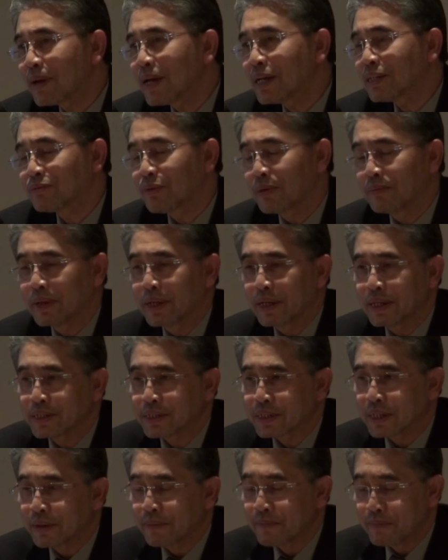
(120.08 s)
a plus for
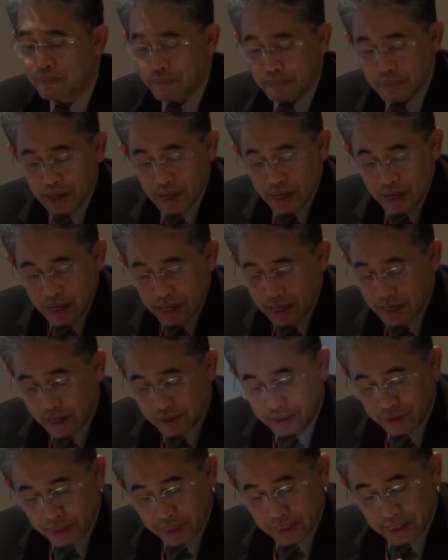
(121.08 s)
Malaysia.
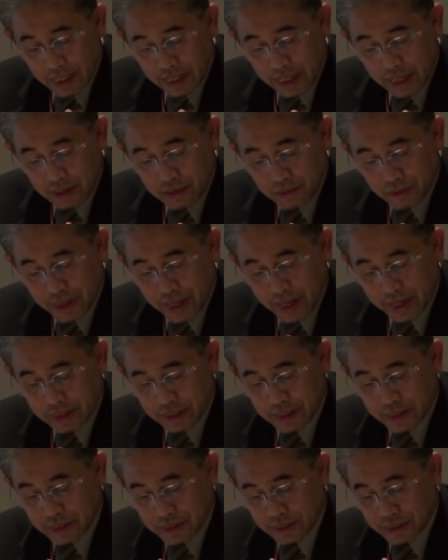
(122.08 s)
The other thing that I look
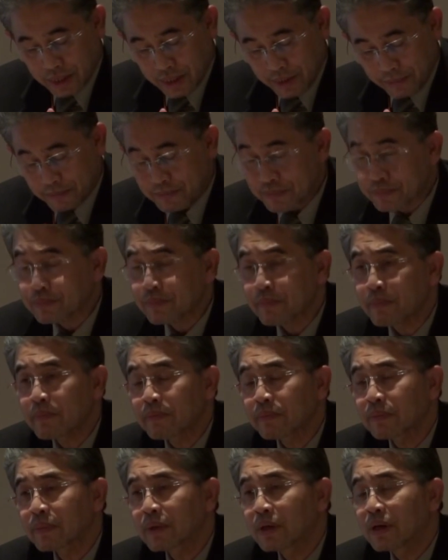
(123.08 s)
at is
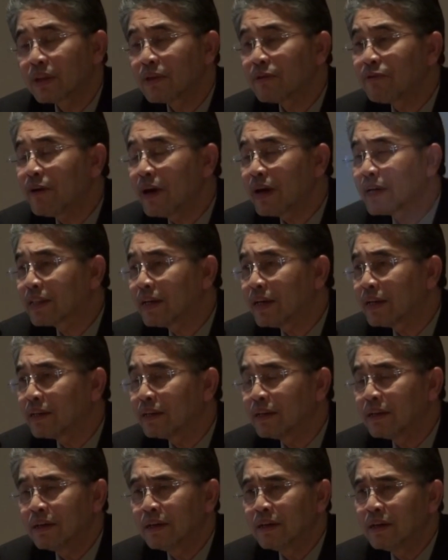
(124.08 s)
the fact
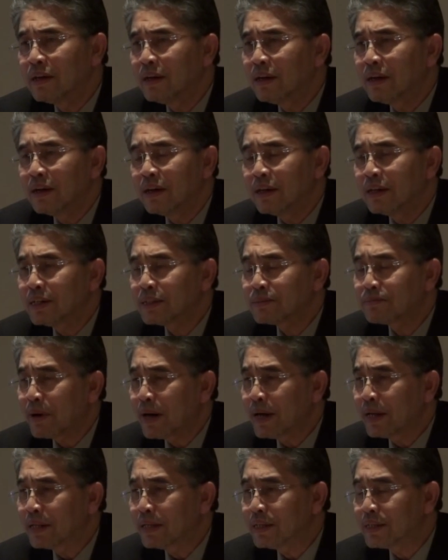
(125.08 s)
that
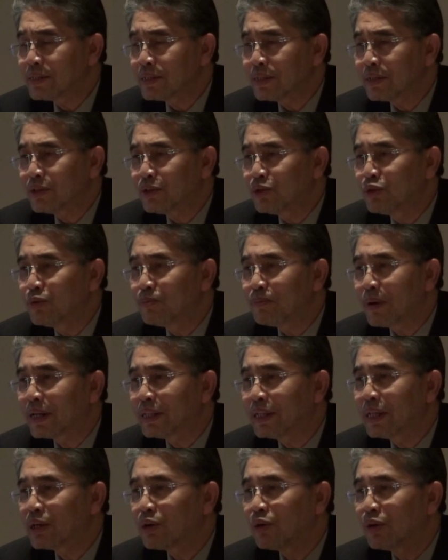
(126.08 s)
despite these
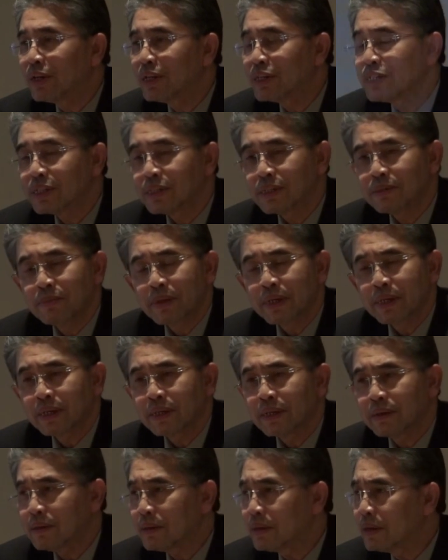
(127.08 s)
two-party coalitions
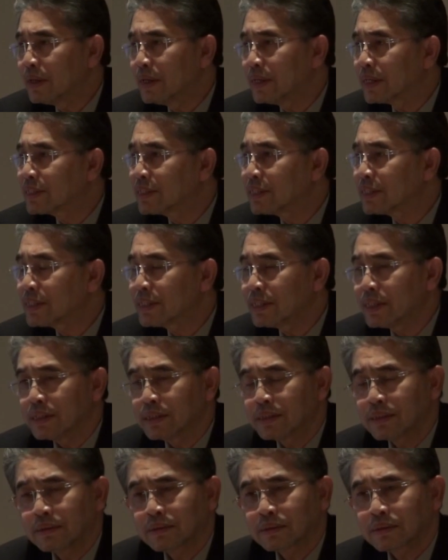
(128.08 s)
being in
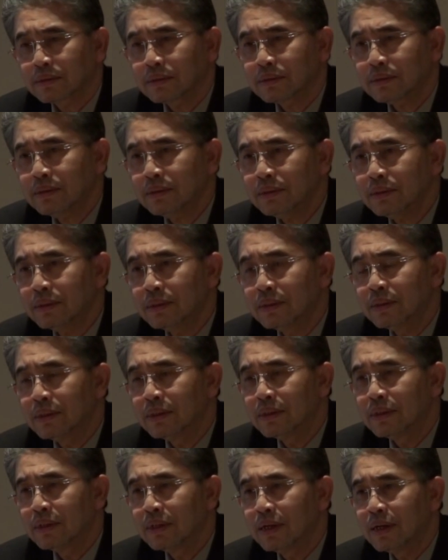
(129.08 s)
existence,
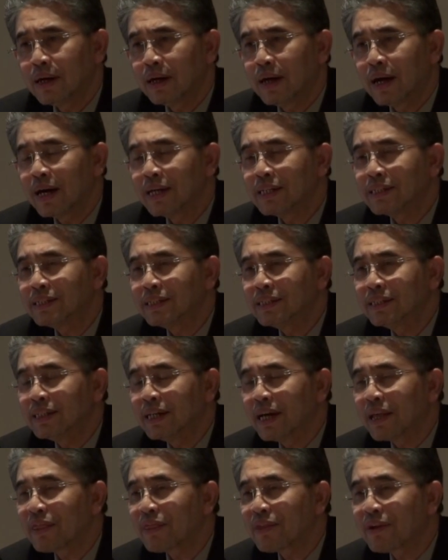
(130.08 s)
I
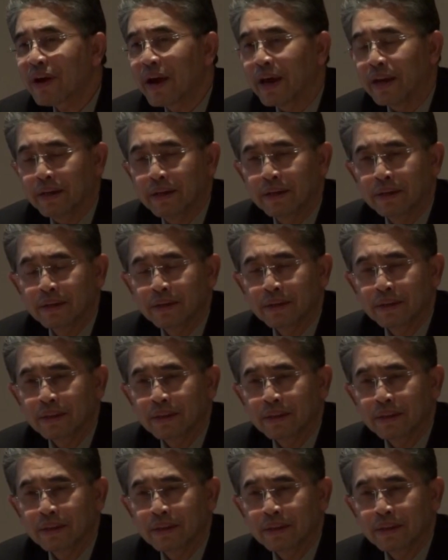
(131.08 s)
see a threat